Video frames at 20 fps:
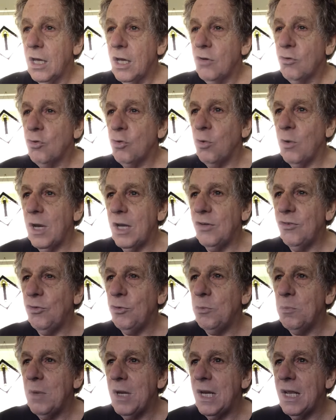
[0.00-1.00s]

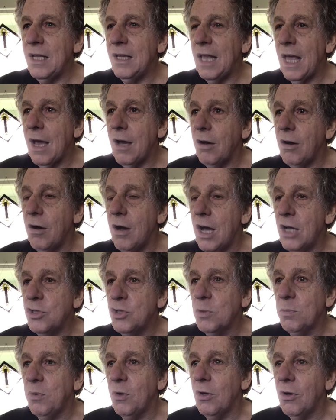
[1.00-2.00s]
transmitting that
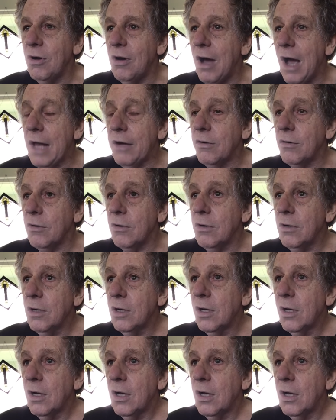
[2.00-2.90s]
legible letter